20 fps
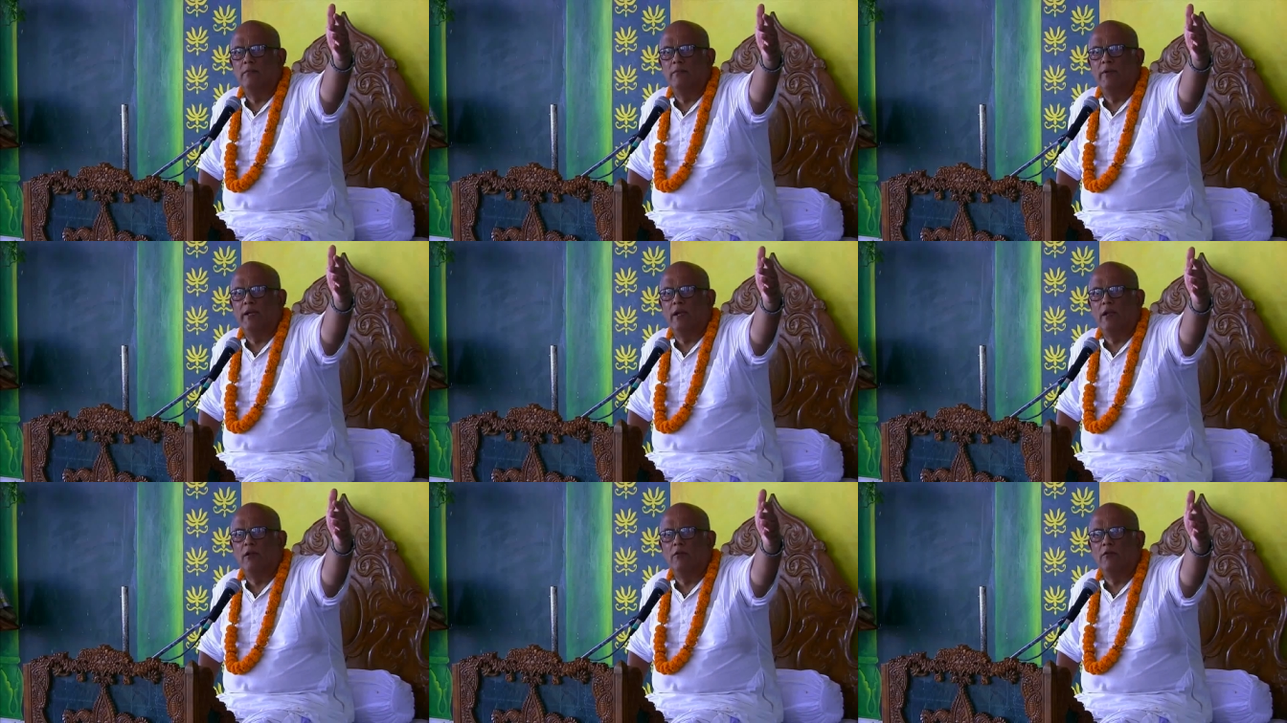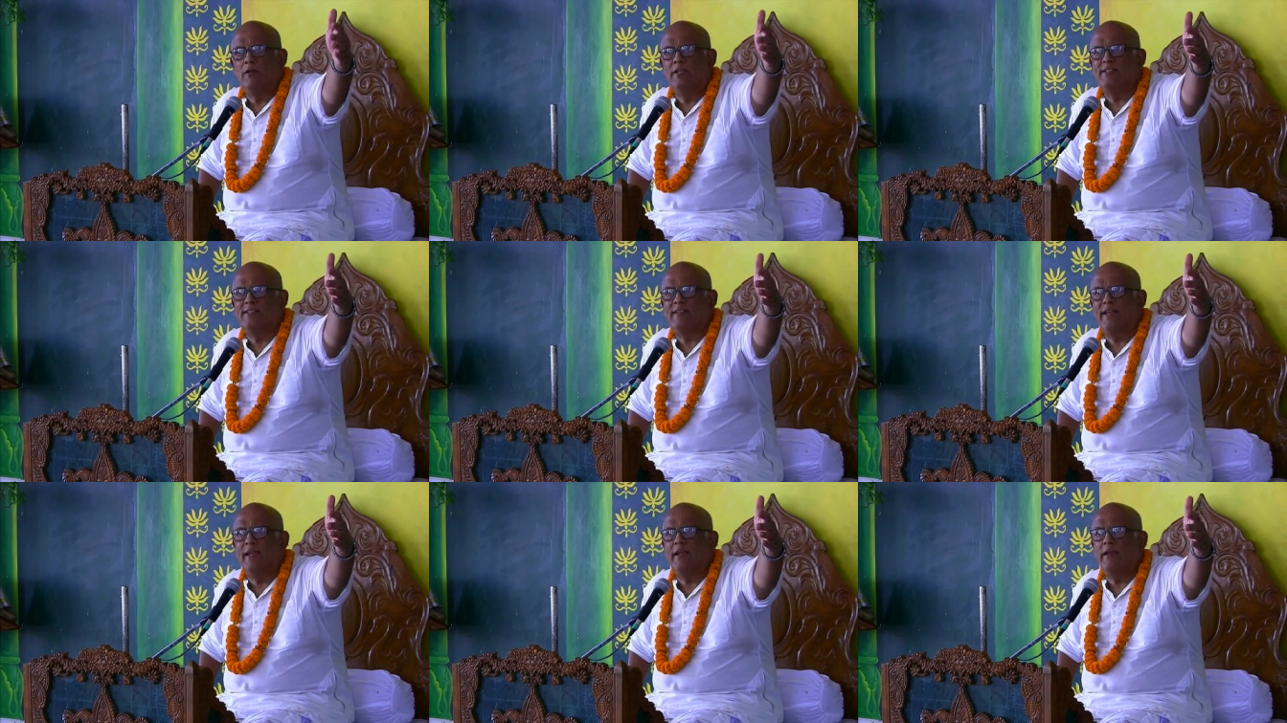We can
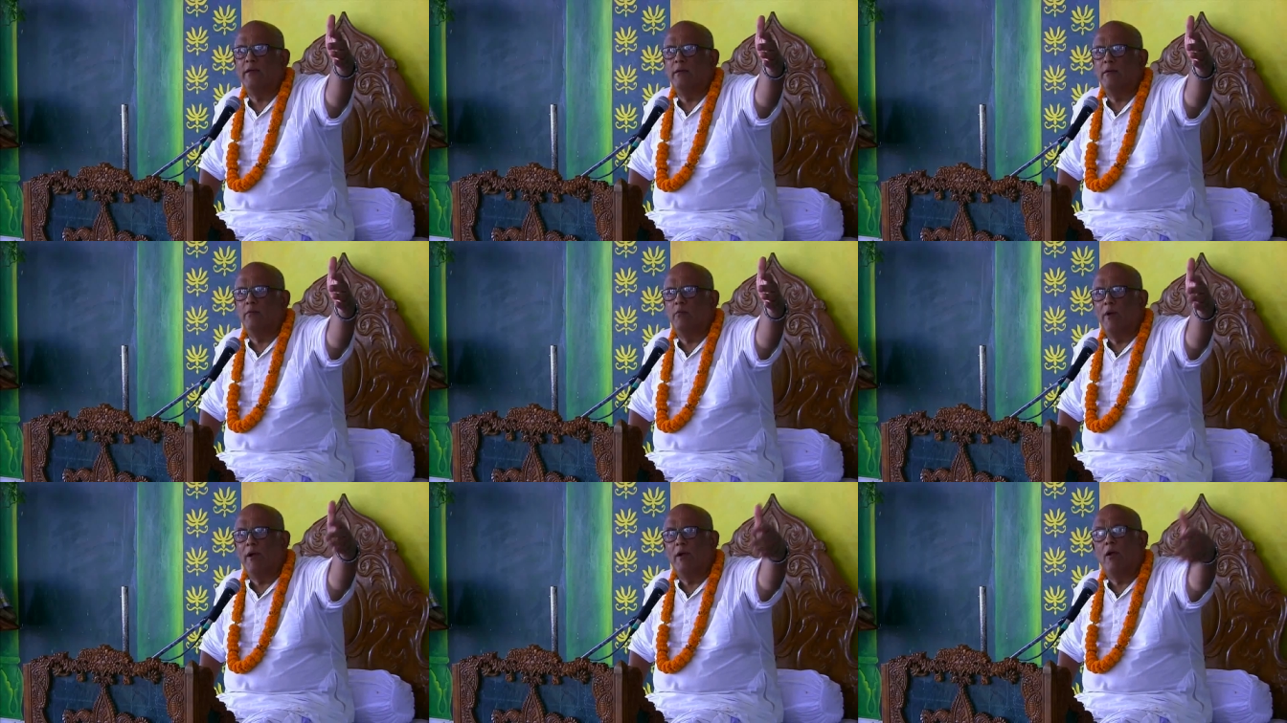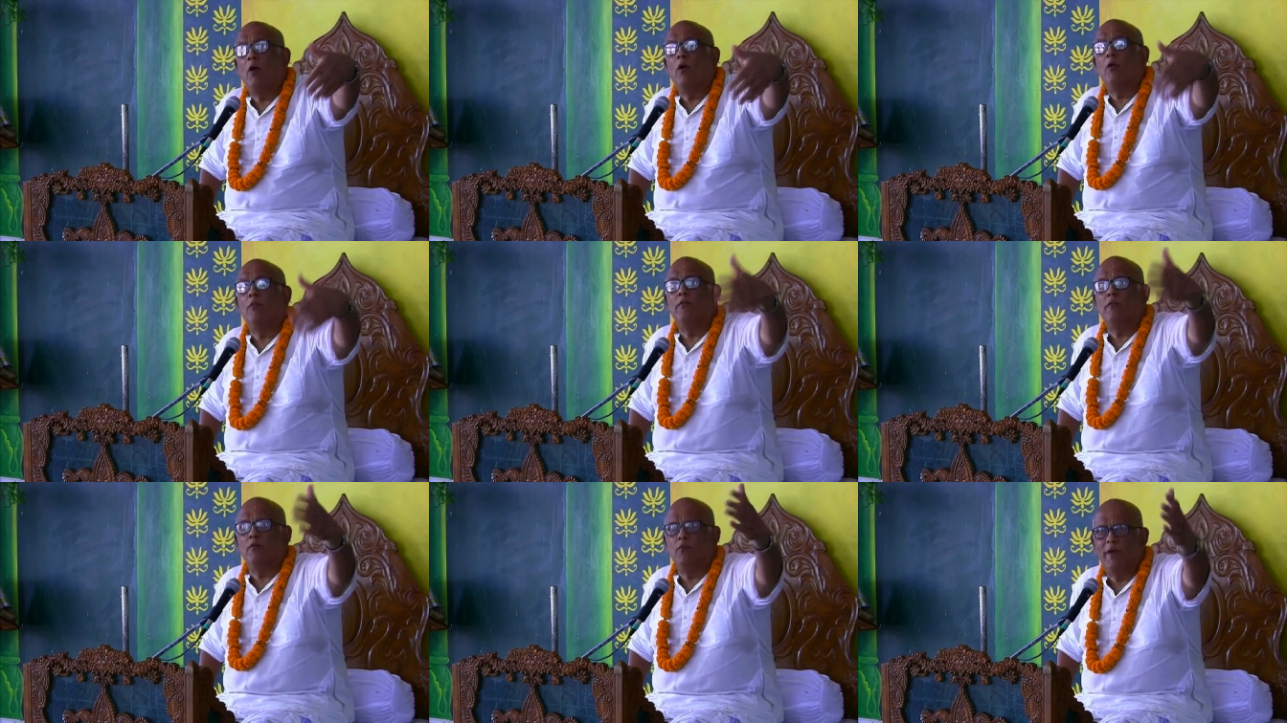only say we're
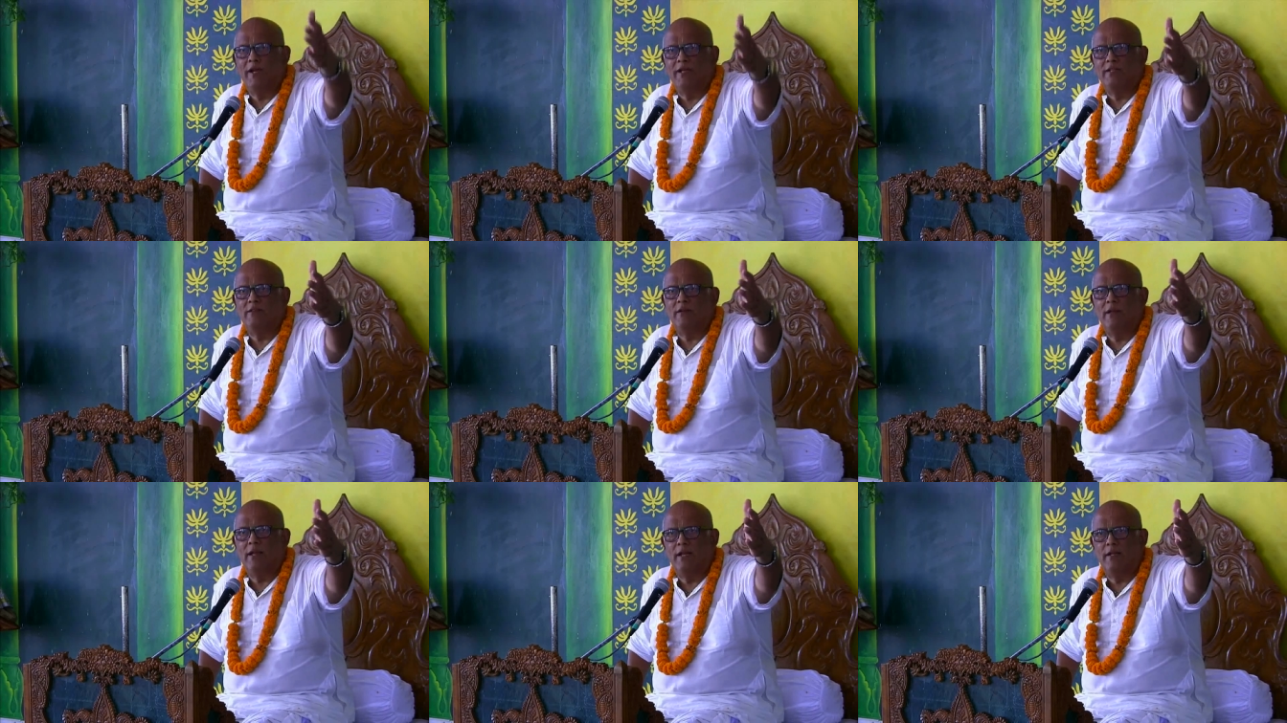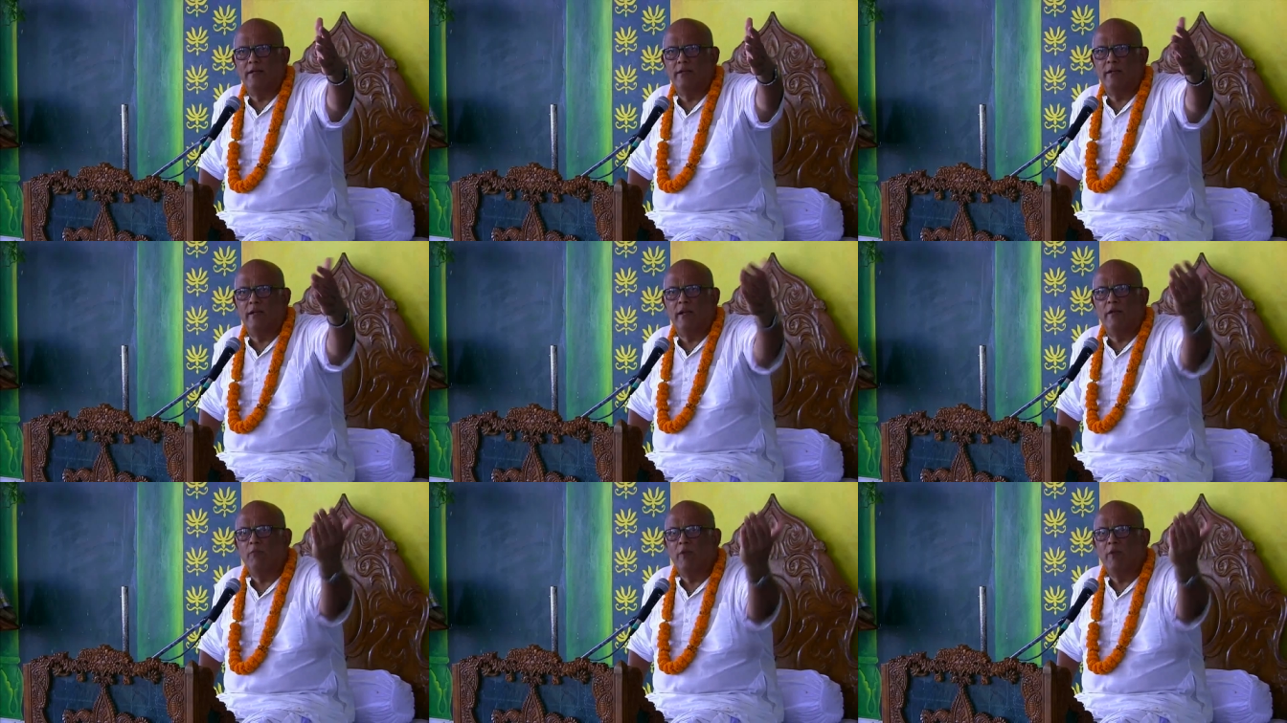on the way to London